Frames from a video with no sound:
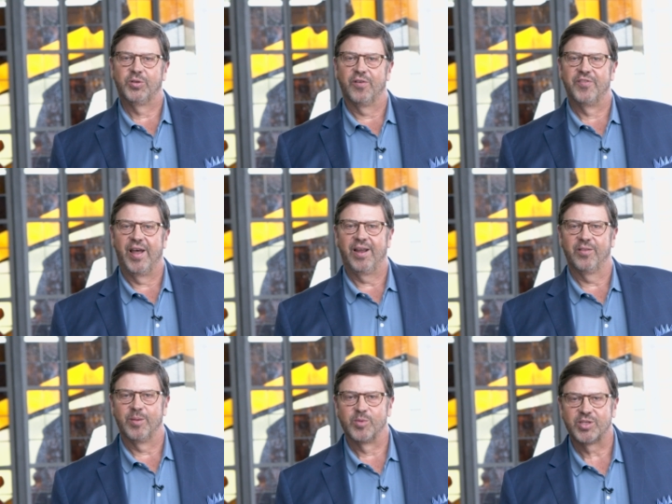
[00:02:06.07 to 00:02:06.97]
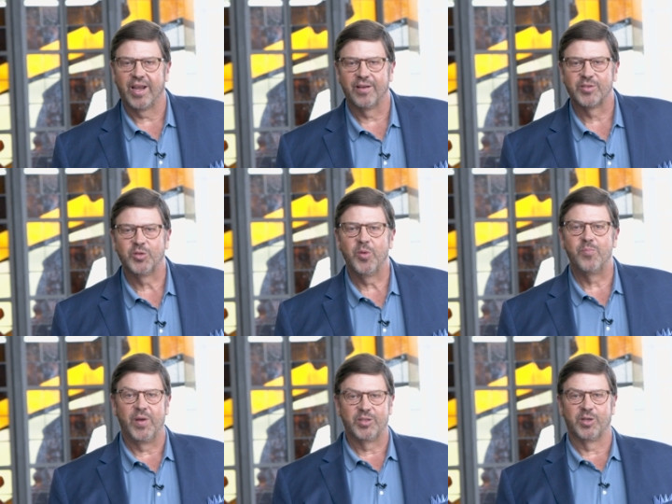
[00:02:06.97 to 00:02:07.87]
to avail themselves to be
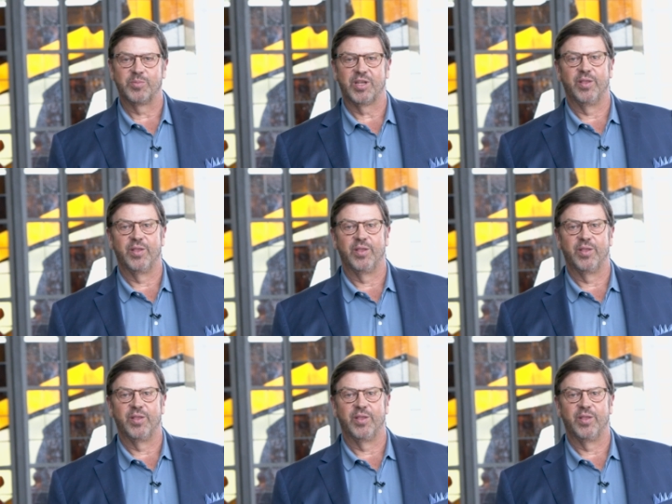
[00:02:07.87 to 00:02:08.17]
bishops